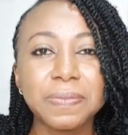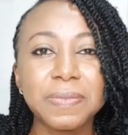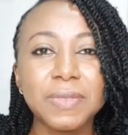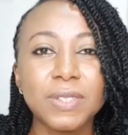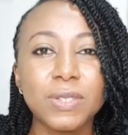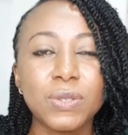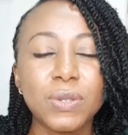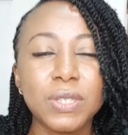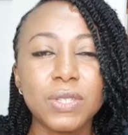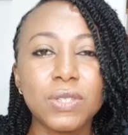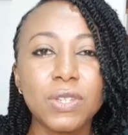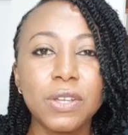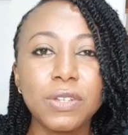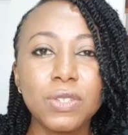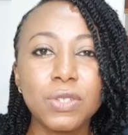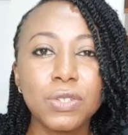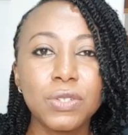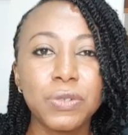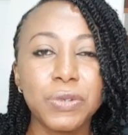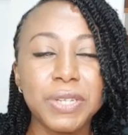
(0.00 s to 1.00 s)
So
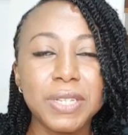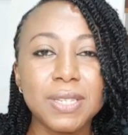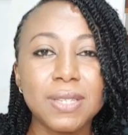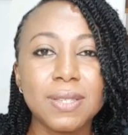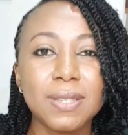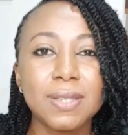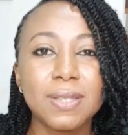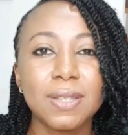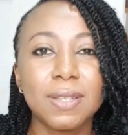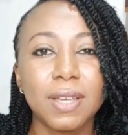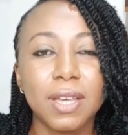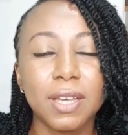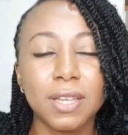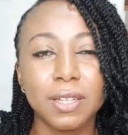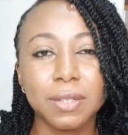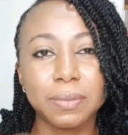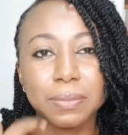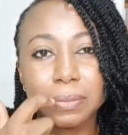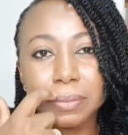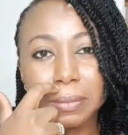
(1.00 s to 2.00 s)
sunscreen
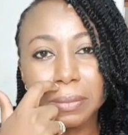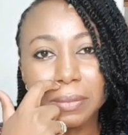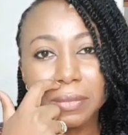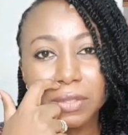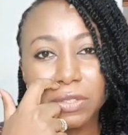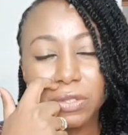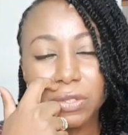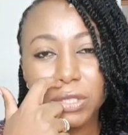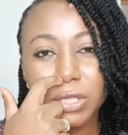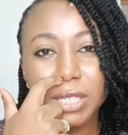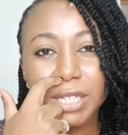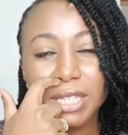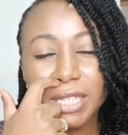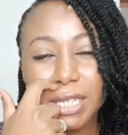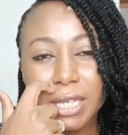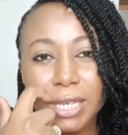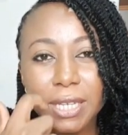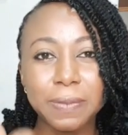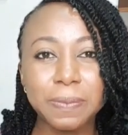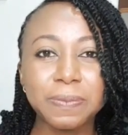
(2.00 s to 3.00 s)

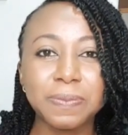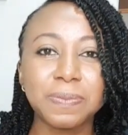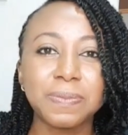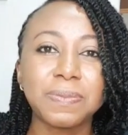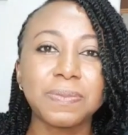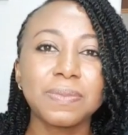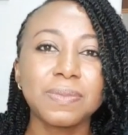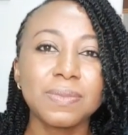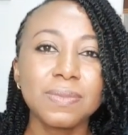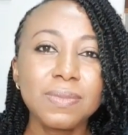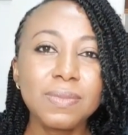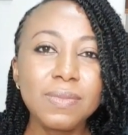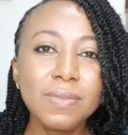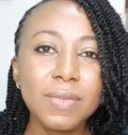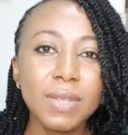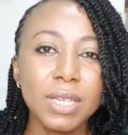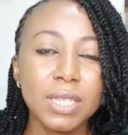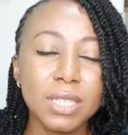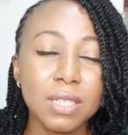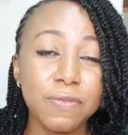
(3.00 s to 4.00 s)
usually
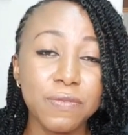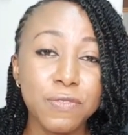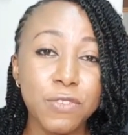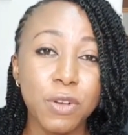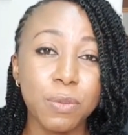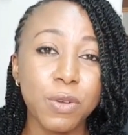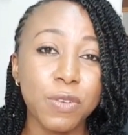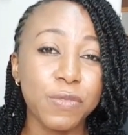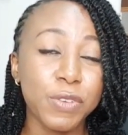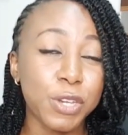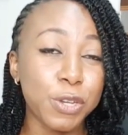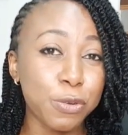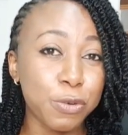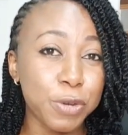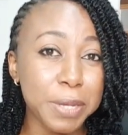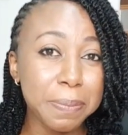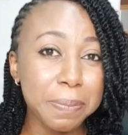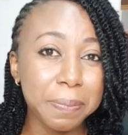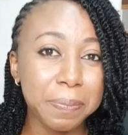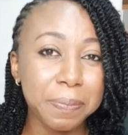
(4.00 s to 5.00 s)
is in form of a
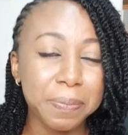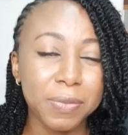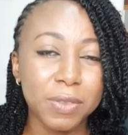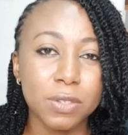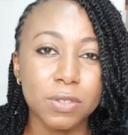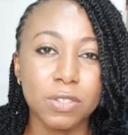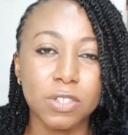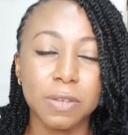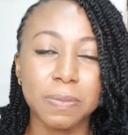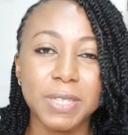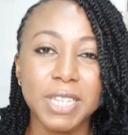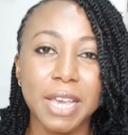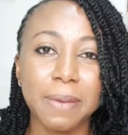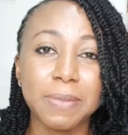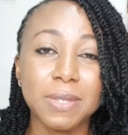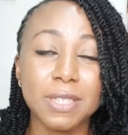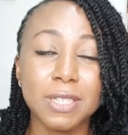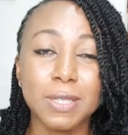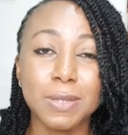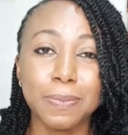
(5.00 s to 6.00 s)
cream, sometimes
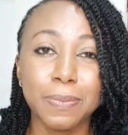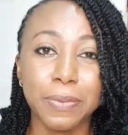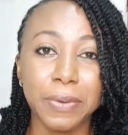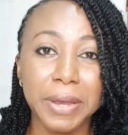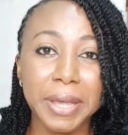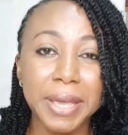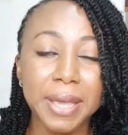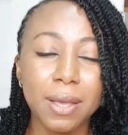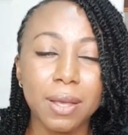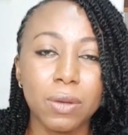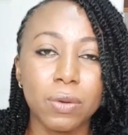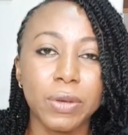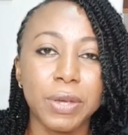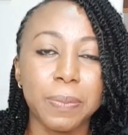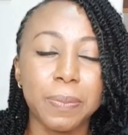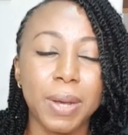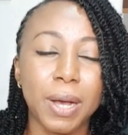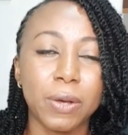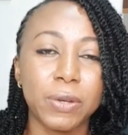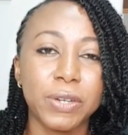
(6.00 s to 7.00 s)
a spray or a
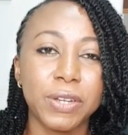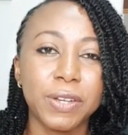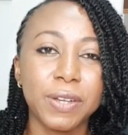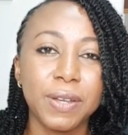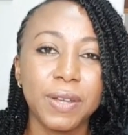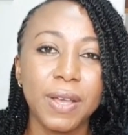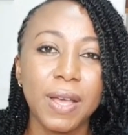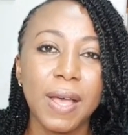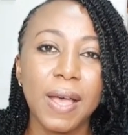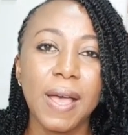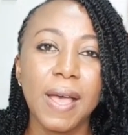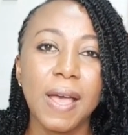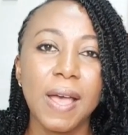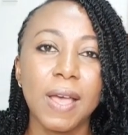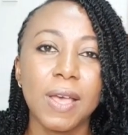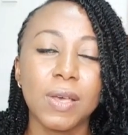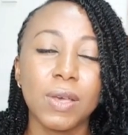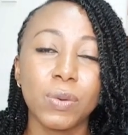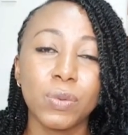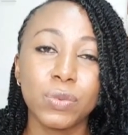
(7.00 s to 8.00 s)
powder.
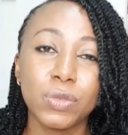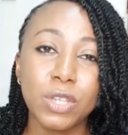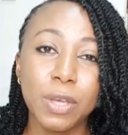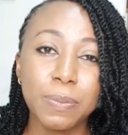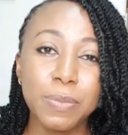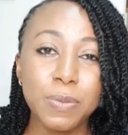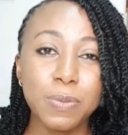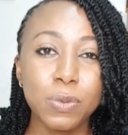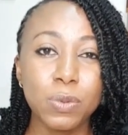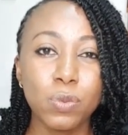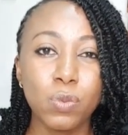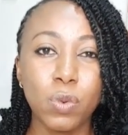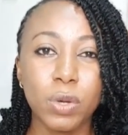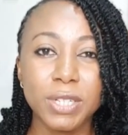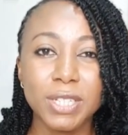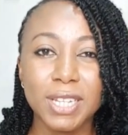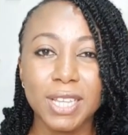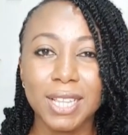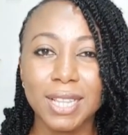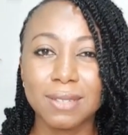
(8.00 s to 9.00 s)
Some people
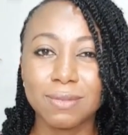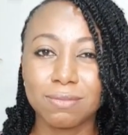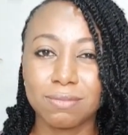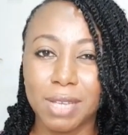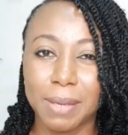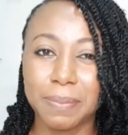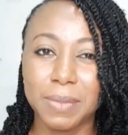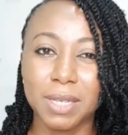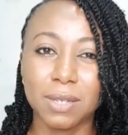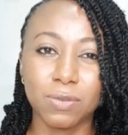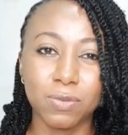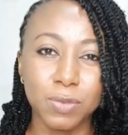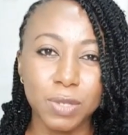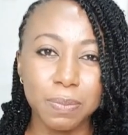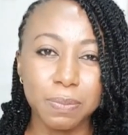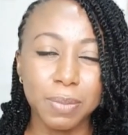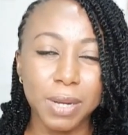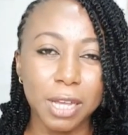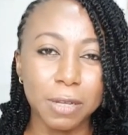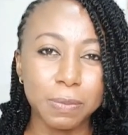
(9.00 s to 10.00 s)
wonder, we
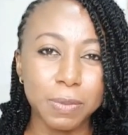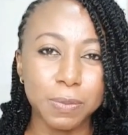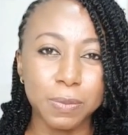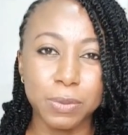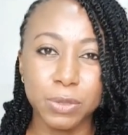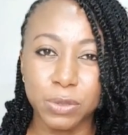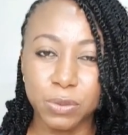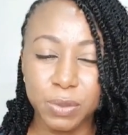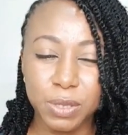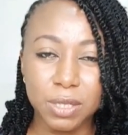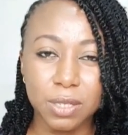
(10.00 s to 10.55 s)
black people, do we need